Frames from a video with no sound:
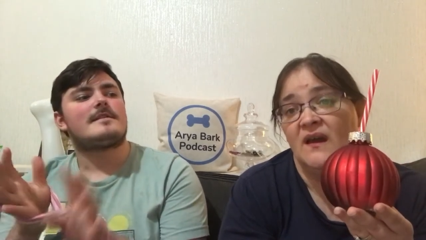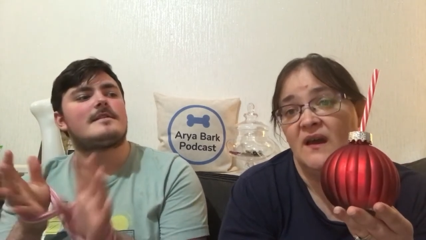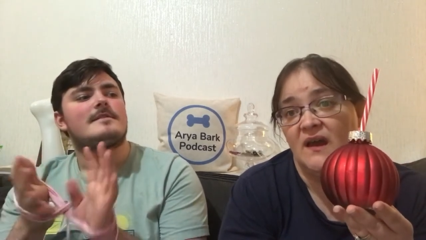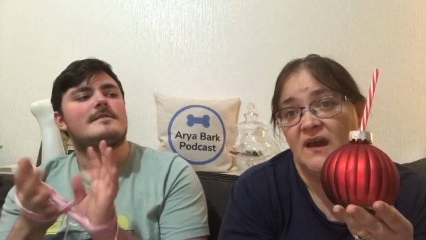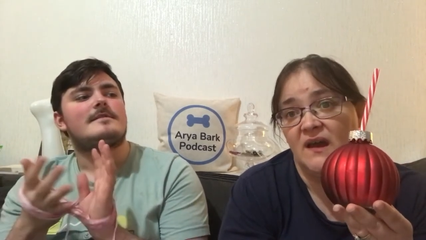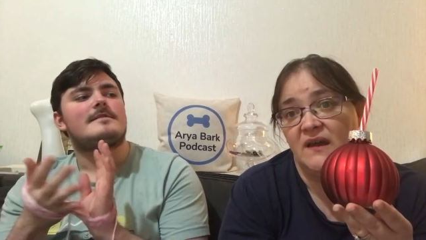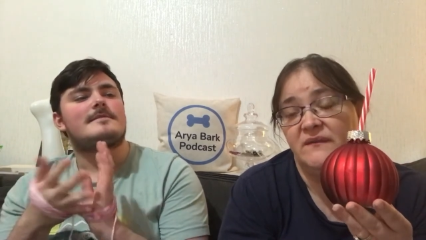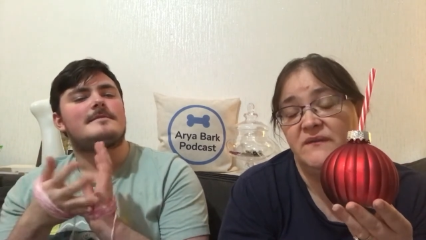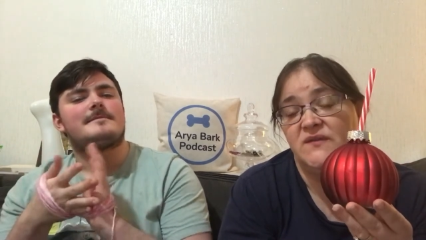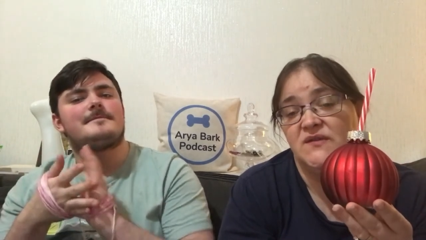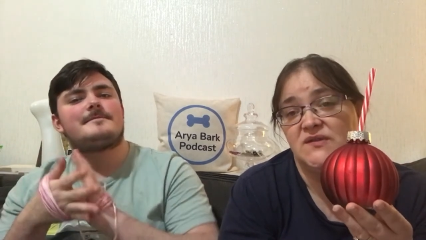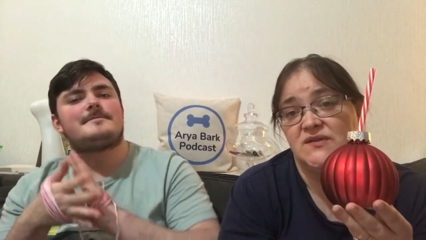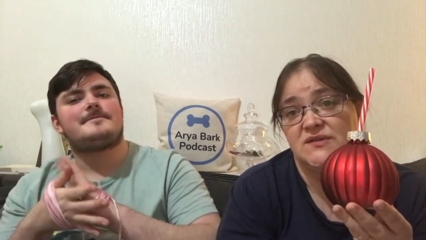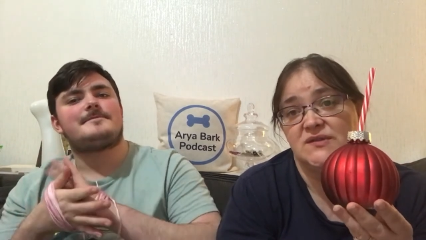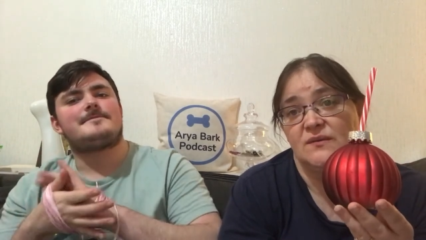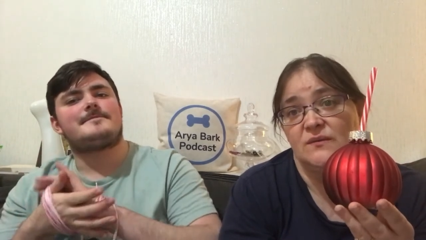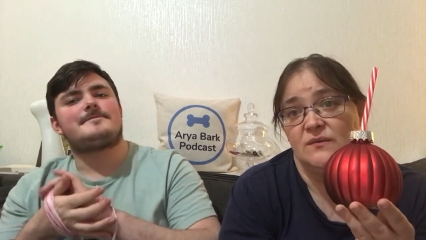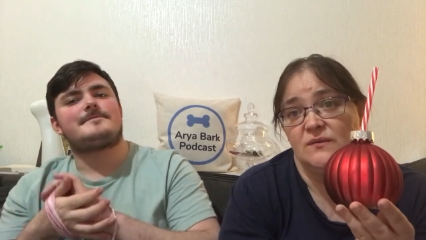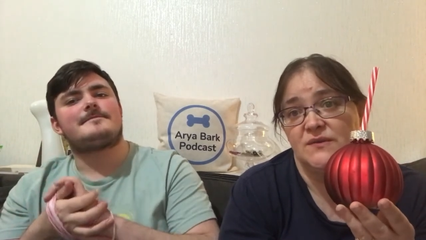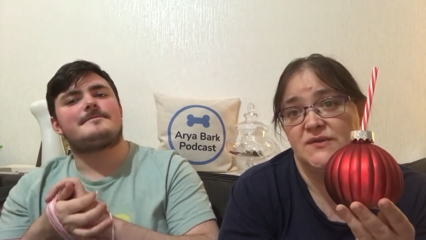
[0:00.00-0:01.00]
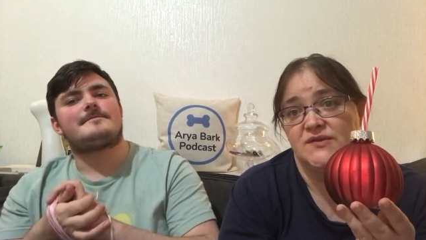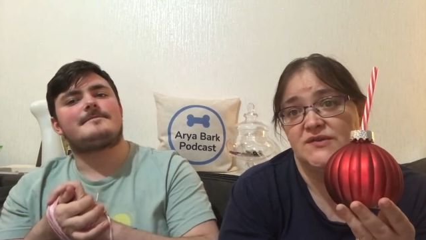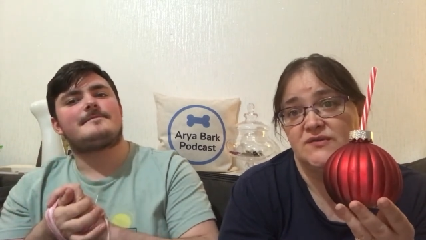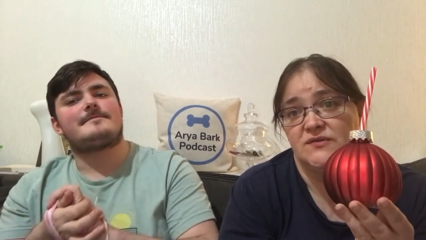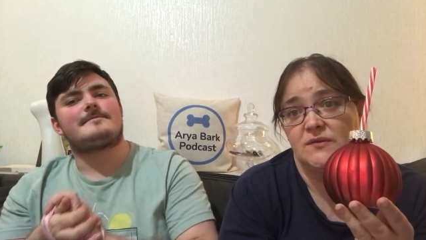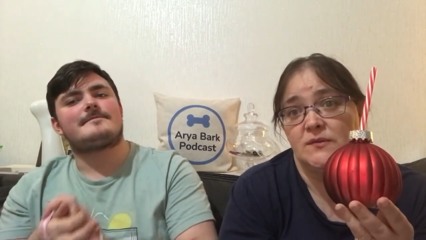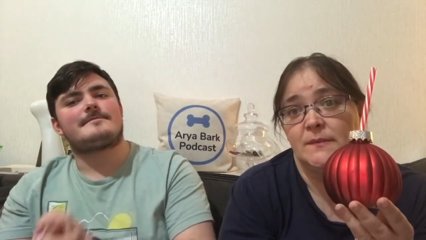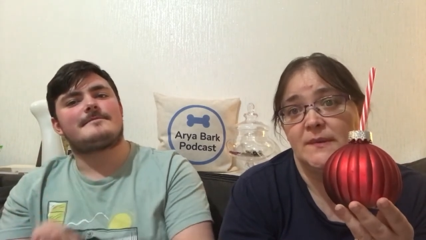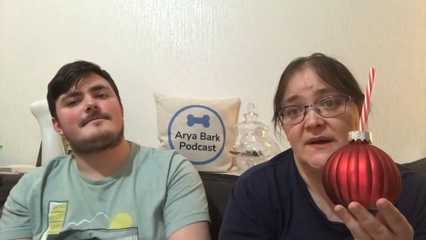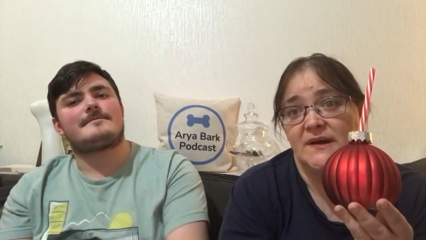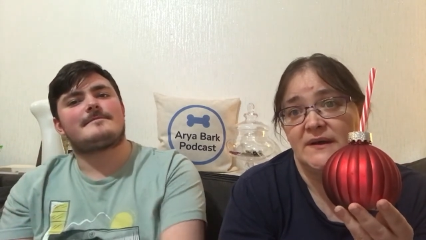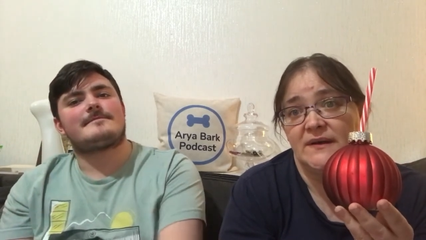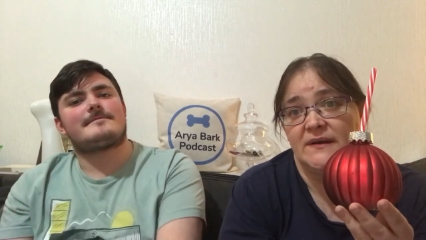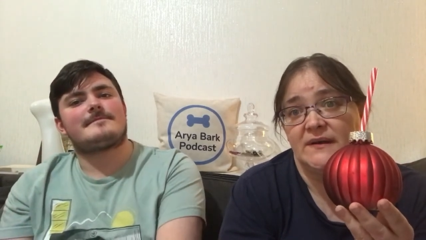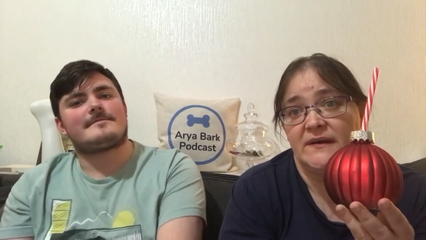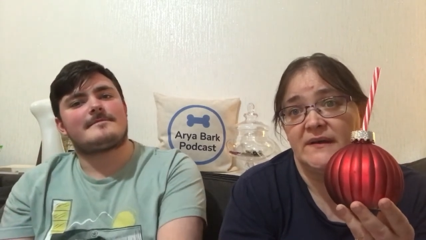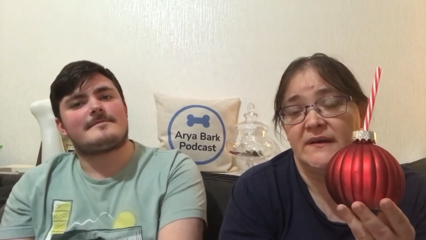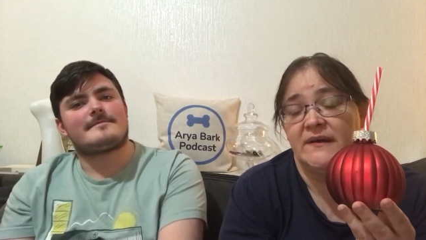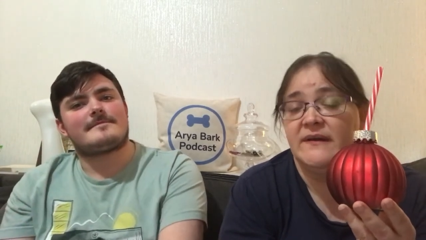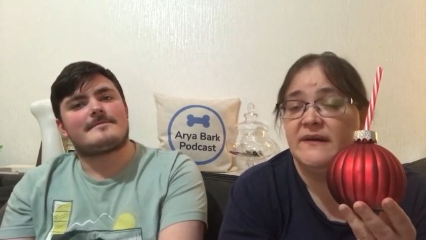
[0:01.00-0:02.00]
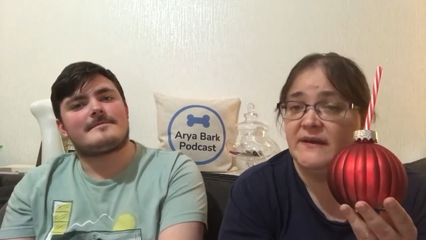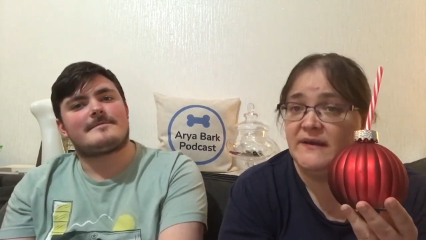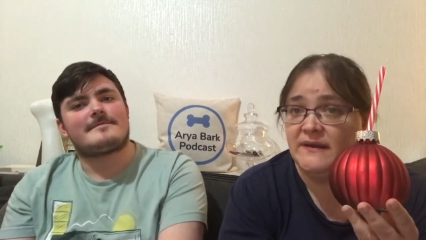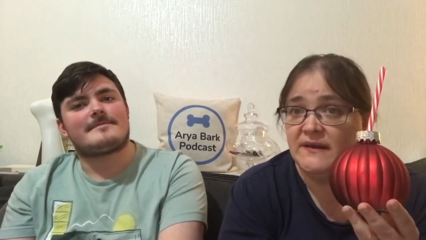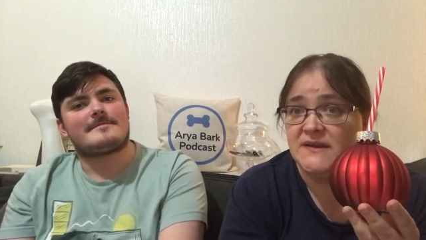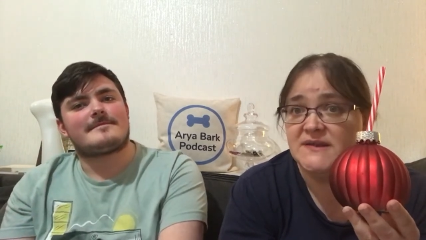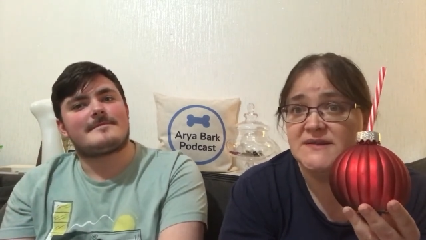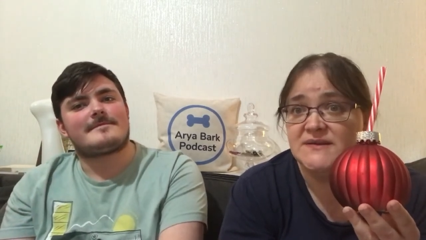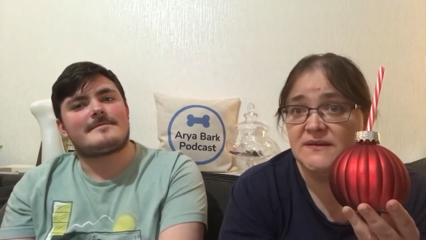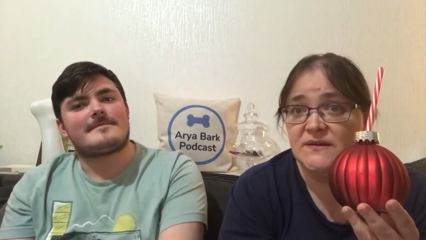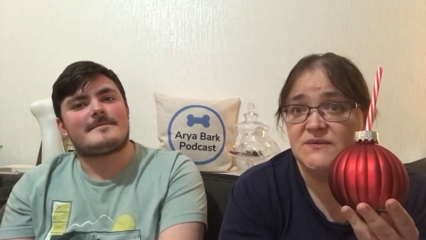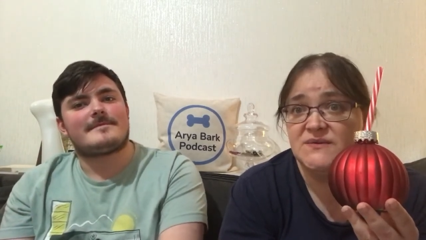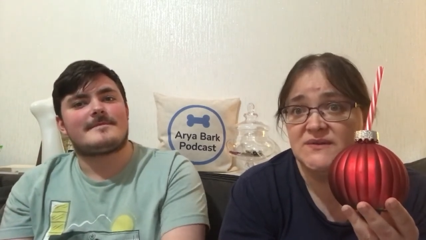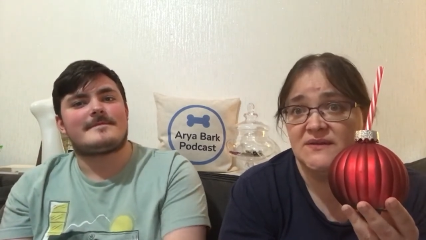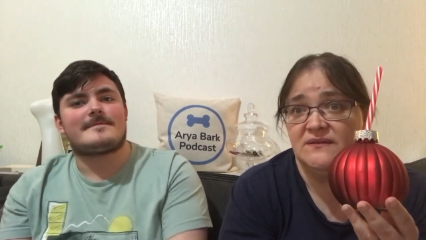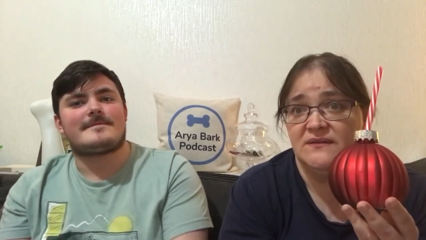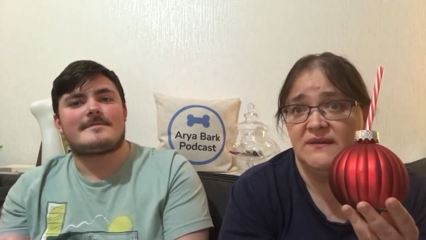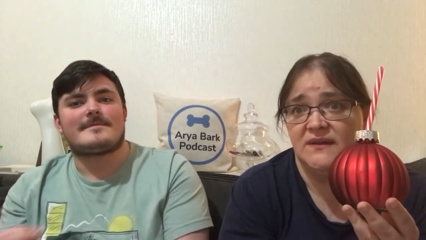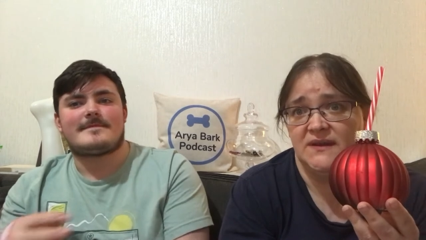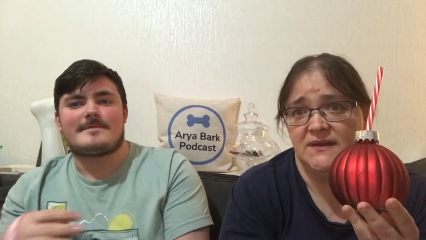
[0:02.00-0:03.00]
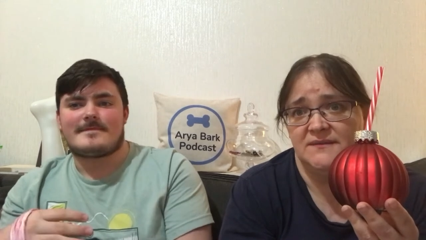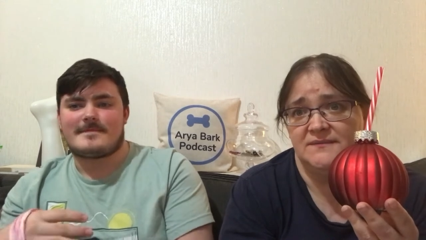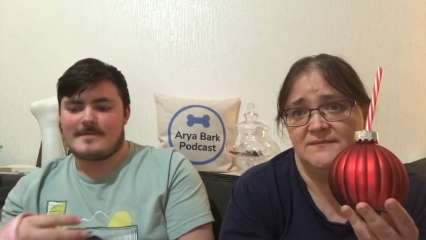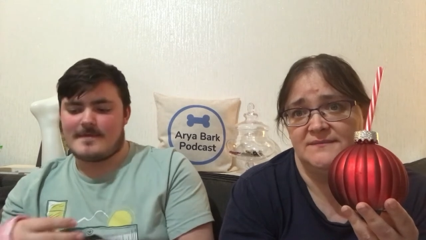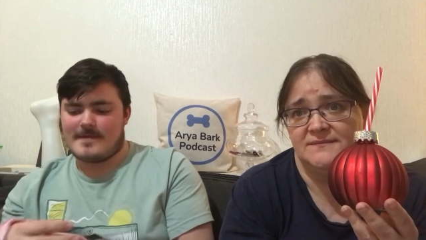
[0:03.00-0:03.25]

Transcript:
Speaker 1: I've just got the straw back, and it's now Sunday